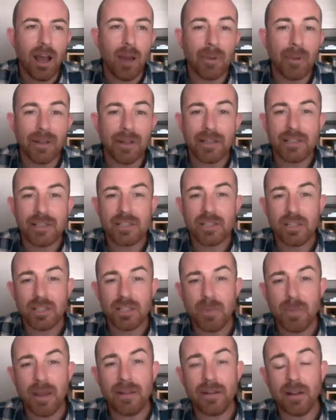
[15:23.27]
I managed
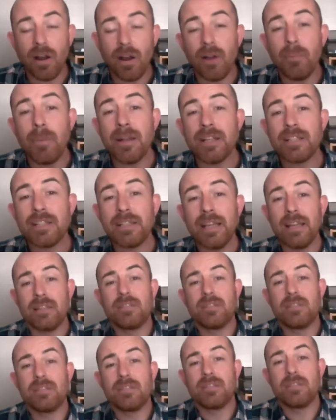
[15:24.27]
to
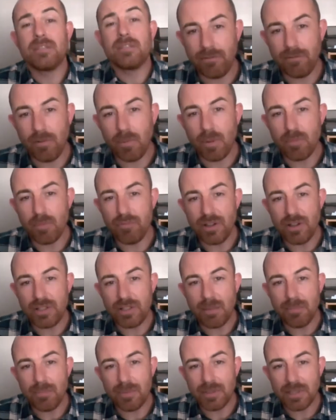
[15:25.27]
get some money from the
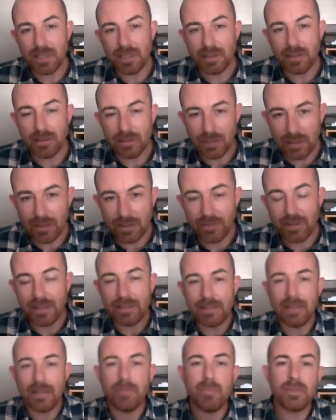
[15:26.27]
British Embassy, and
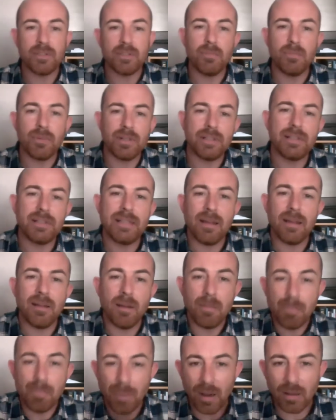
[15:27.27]
they gave me some money to get
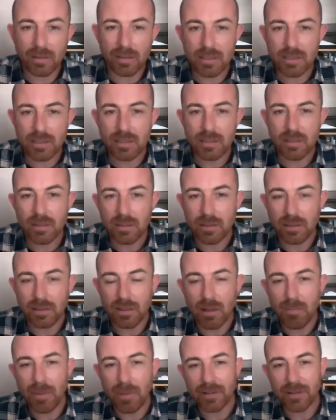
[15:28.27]
a bus,
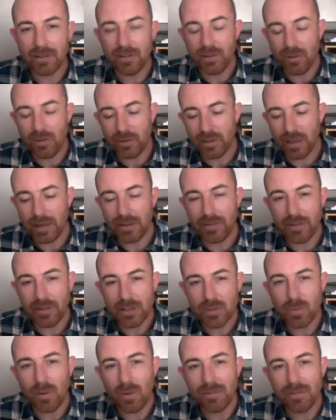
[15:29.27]
you know, back to the UK, and
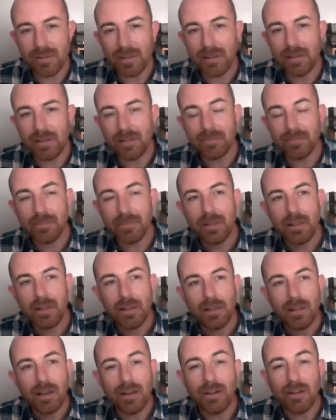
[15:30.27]
that's what I did. And
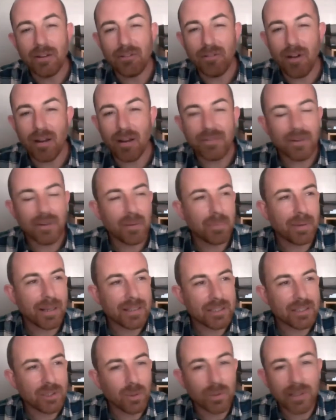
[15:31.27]
arrived in a
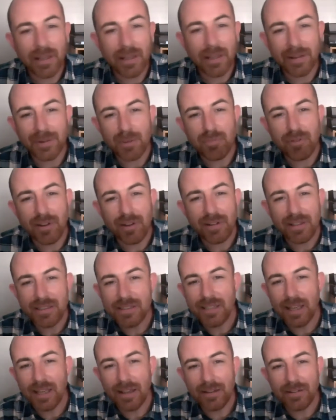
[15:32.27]
place called Canterbury in
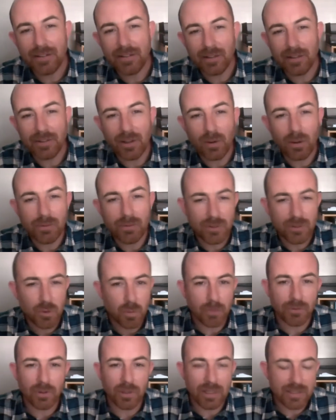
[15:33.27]
East Kent. I don't know if
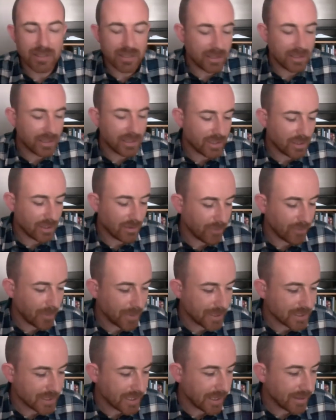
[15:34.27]
some of your listeners are
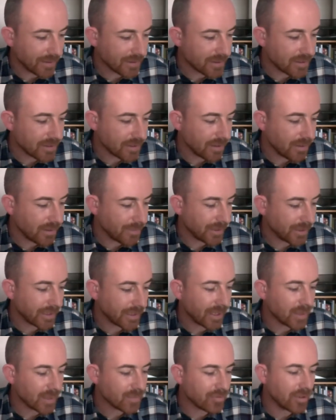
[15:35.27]
from East Kent
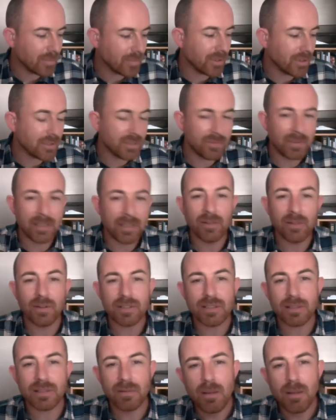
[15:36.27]
in Canterbury, but it's a really
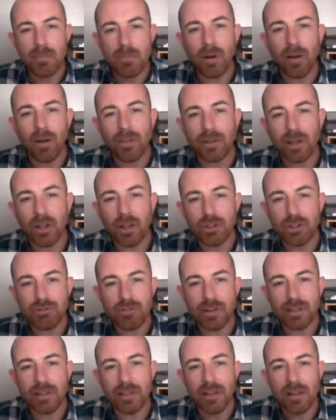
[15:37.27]
nice part of the
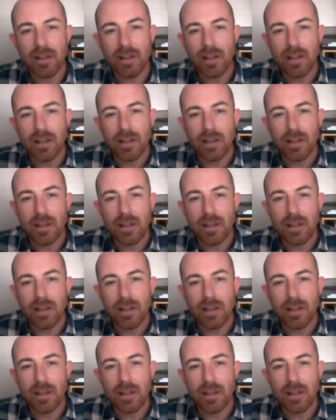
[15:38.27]
country.